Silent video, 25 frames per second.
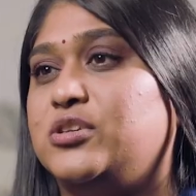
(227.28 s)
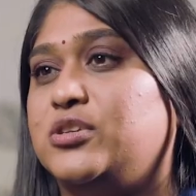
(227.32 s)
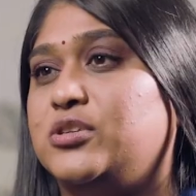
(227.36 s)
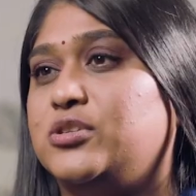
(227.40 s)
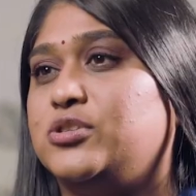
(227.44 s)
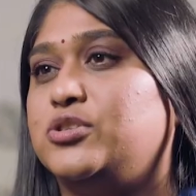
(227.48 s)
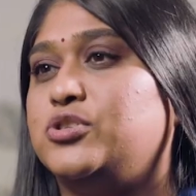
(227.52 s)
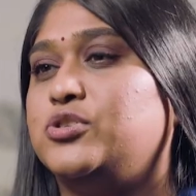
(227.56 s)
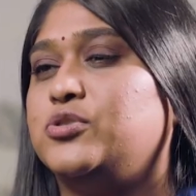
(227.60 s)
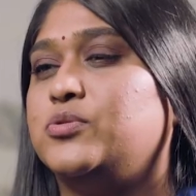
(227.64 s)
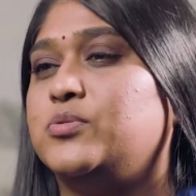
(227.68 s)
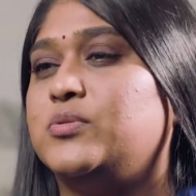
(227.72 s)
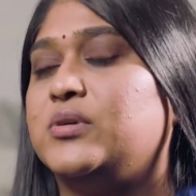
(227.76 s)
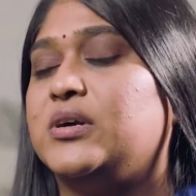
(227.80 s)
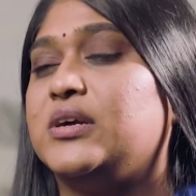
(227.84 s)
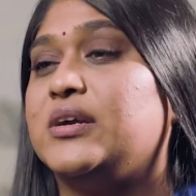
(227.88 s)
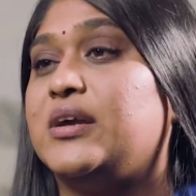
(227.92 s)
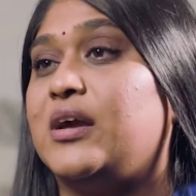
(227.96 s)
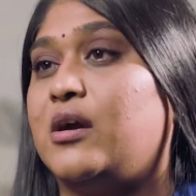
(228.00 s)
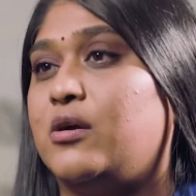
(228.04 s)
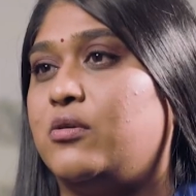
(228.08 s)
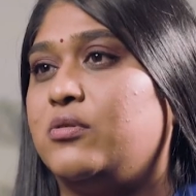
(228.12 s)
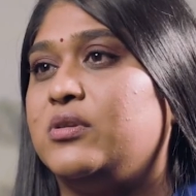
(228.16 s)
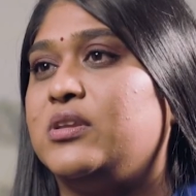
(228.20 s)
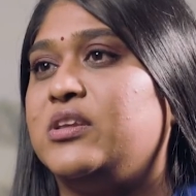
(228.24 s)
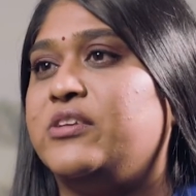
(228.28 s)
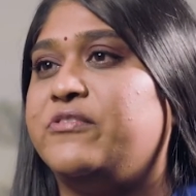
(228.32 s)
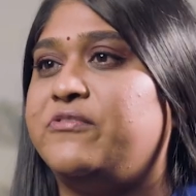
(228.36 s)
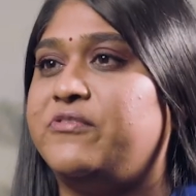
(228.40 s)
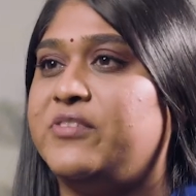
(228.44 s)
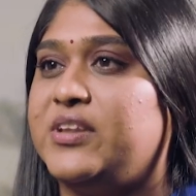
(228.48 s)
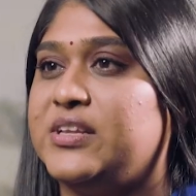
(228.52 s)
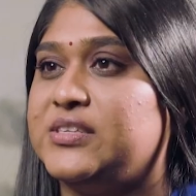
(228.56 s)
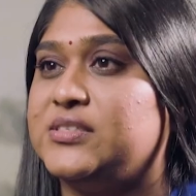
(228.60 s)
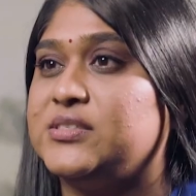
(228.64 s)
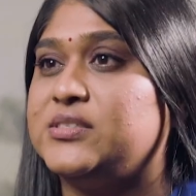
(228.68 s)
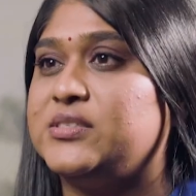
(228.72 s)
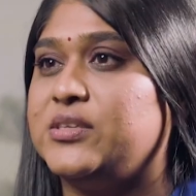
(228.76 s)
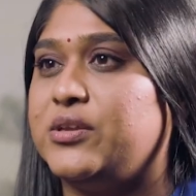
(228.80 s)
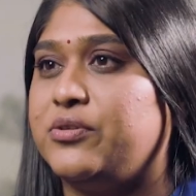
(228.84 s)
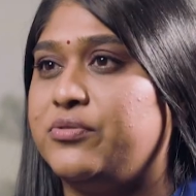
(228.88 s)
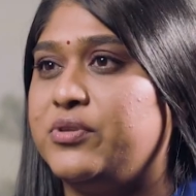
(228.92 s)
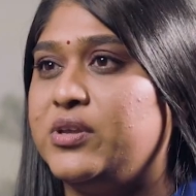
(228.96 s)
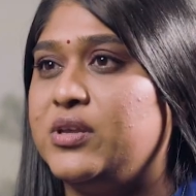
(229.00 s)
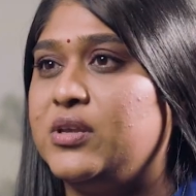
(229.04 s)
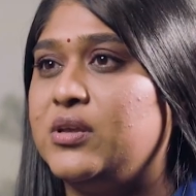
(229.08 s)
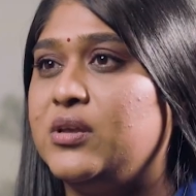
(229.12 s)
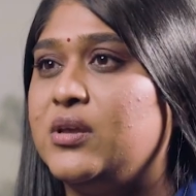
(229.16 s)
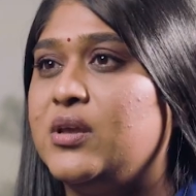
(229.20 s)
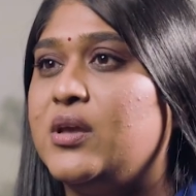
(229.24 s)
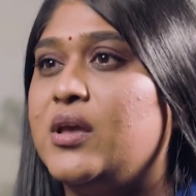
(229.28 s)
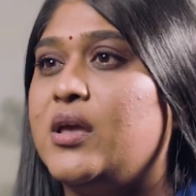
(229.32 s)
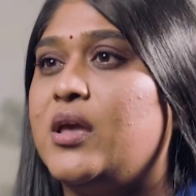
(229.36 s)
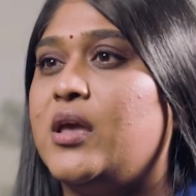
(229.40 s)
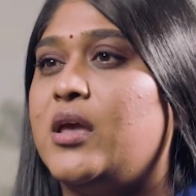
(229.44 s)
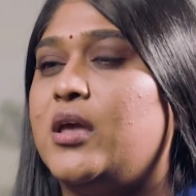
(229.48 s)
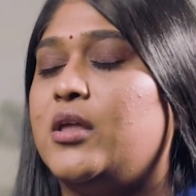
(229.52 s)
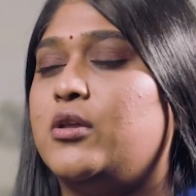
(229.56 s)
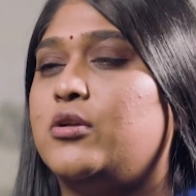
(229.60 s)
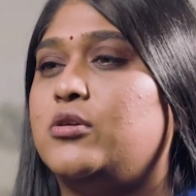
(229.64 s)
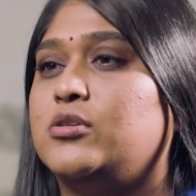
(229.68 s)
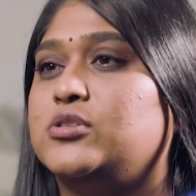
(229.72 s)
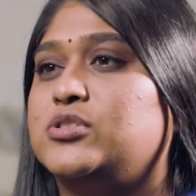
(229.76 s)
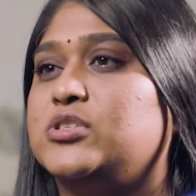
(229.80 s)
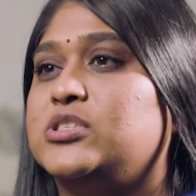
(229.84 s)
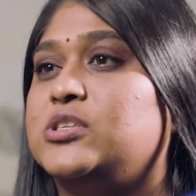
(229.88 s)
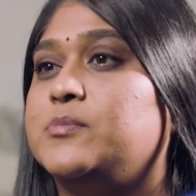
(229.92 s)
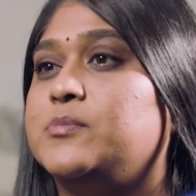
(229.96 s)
into a gown if necessary, and also